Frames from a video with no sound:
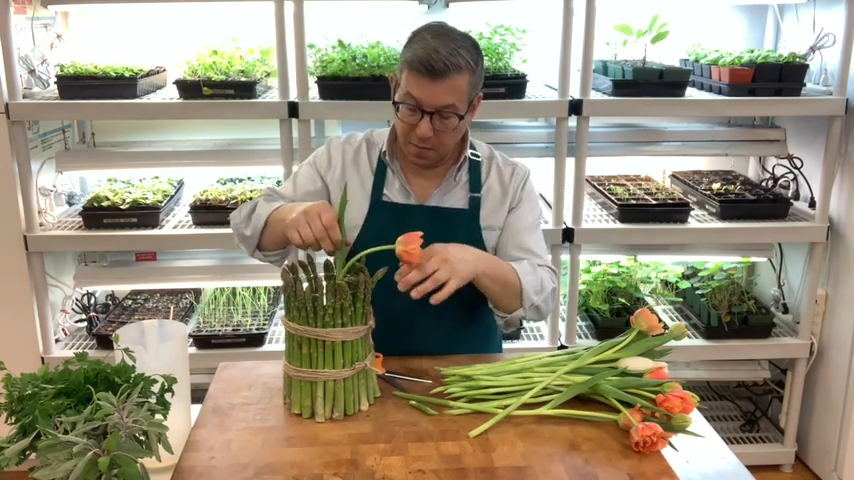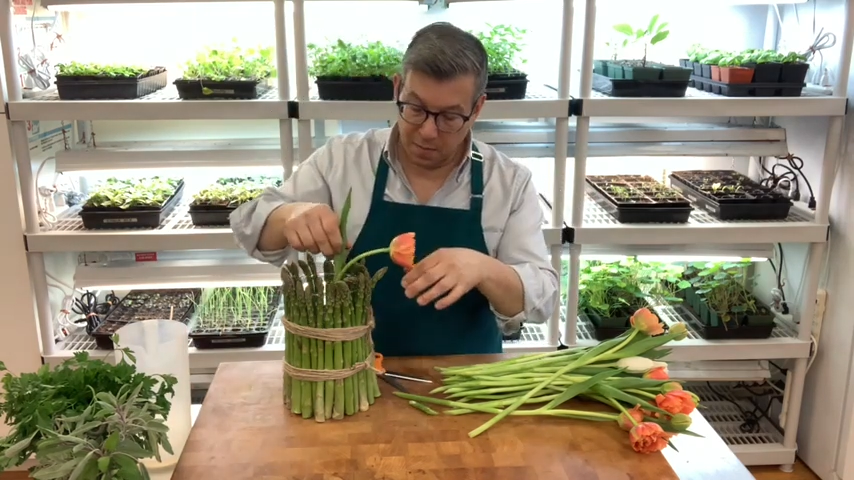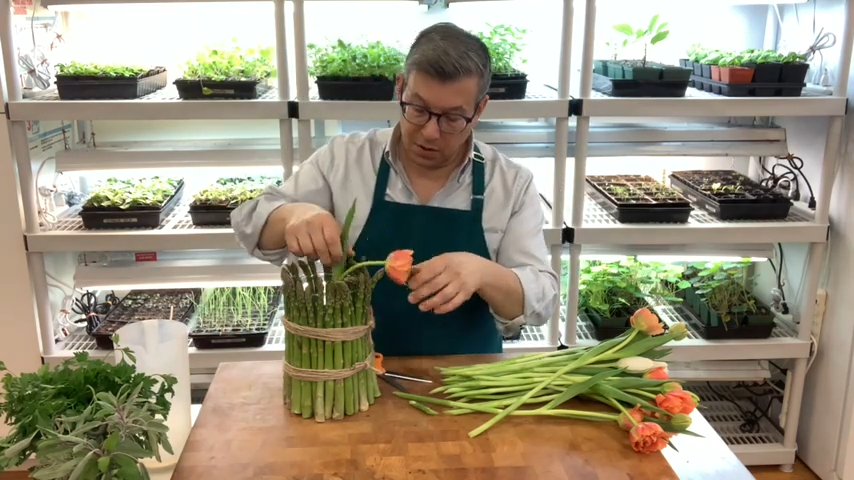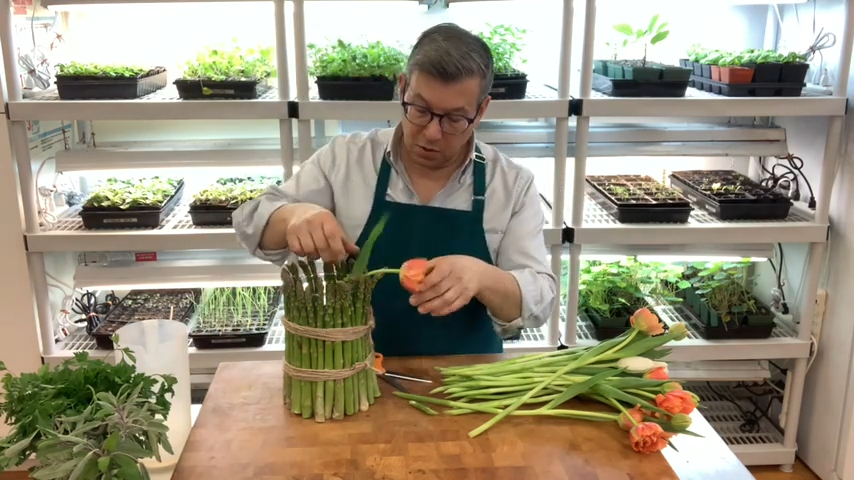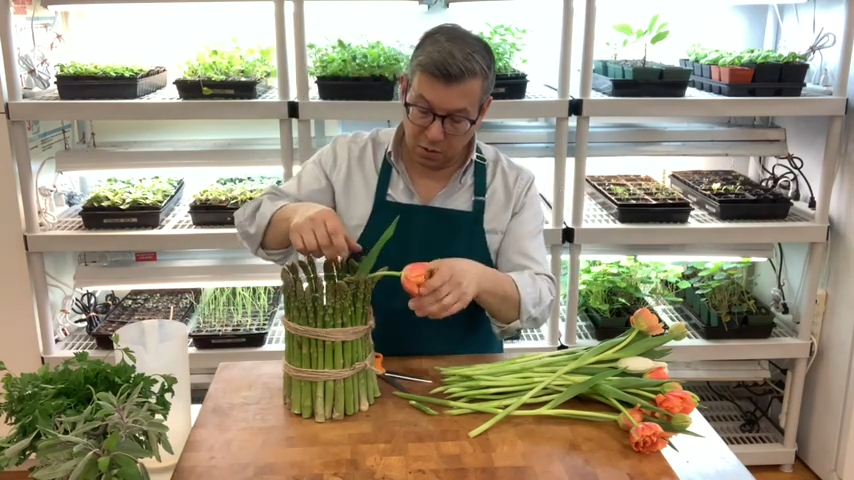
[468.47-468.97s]

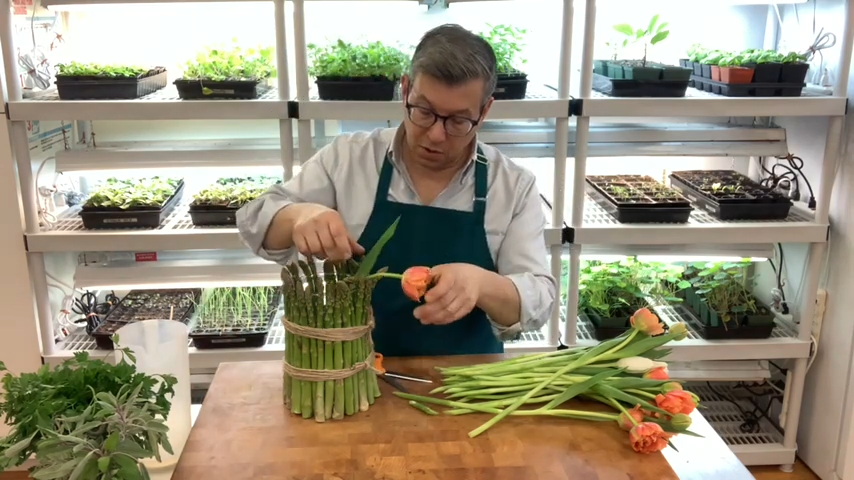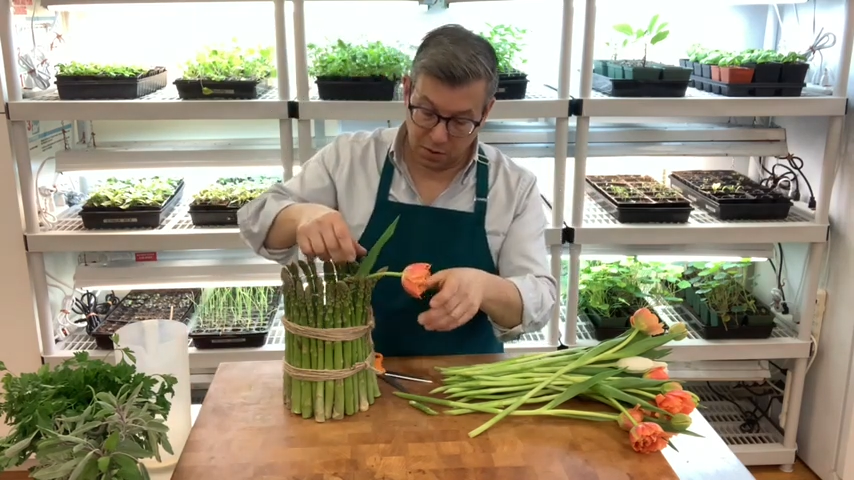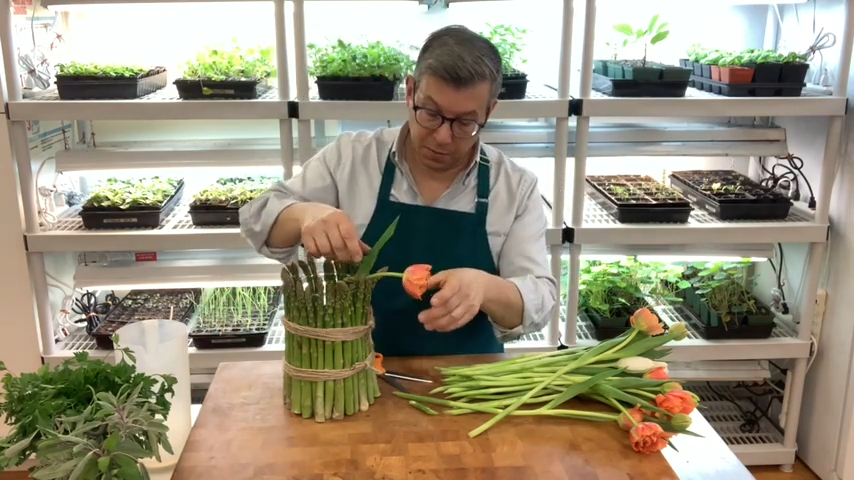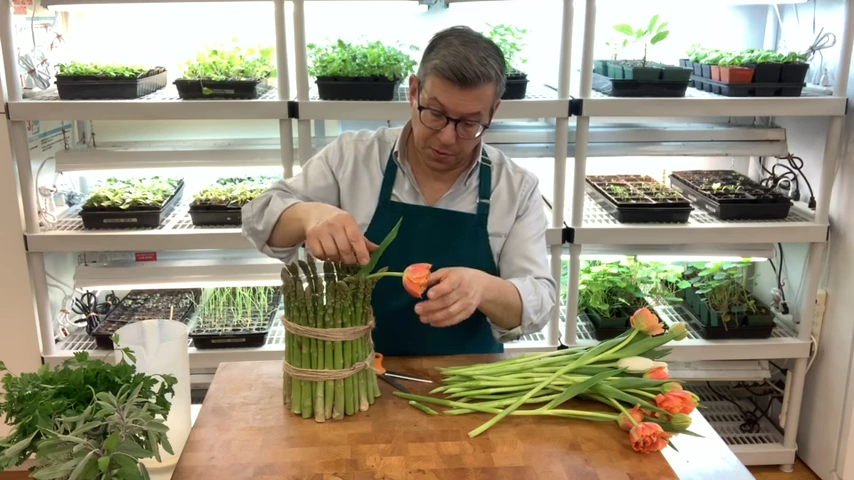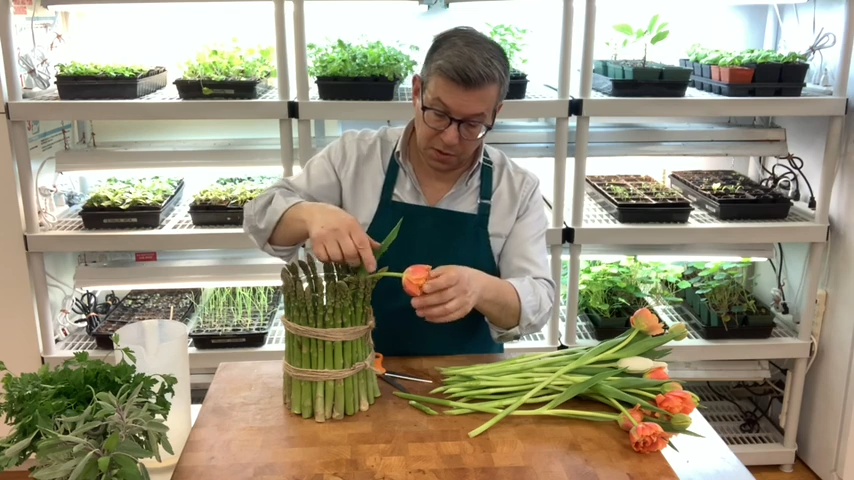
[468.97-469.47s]
my
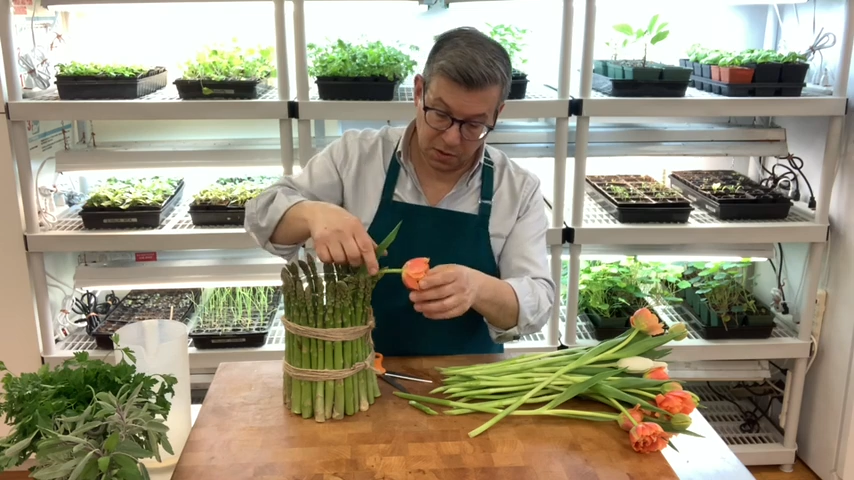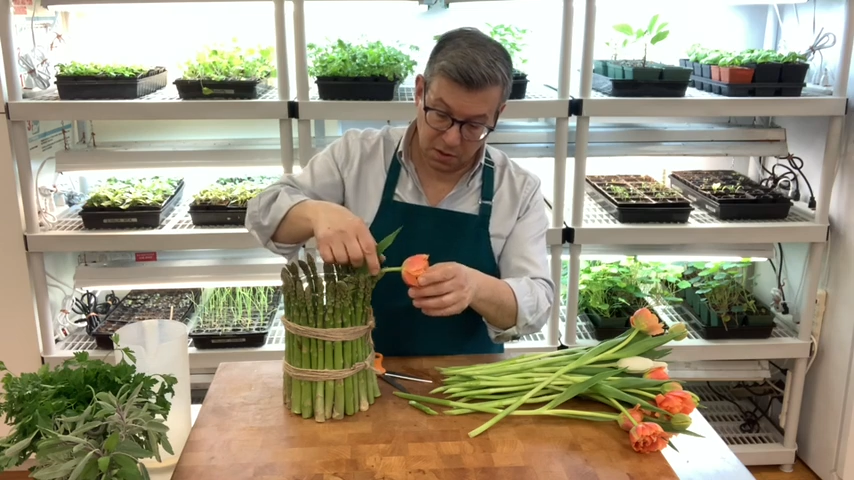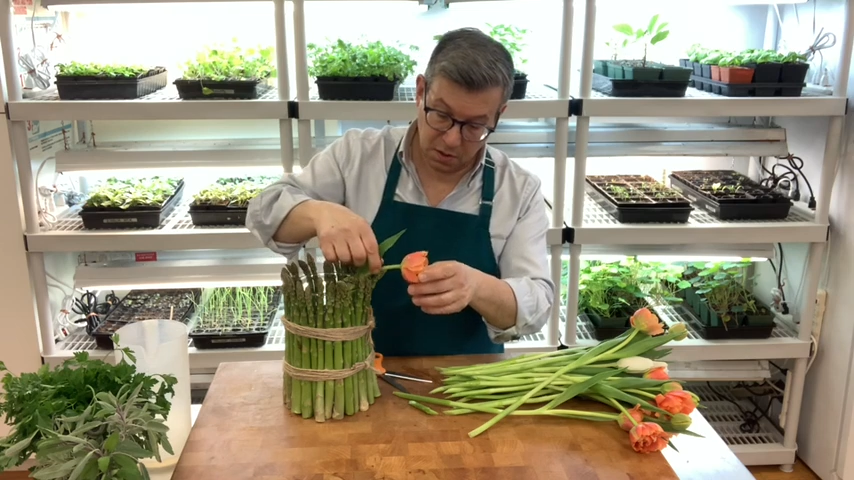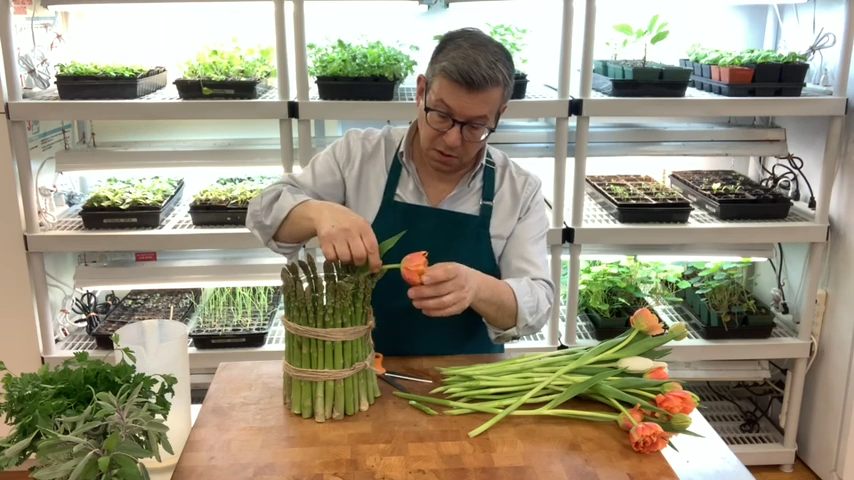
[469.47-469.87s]
tulips.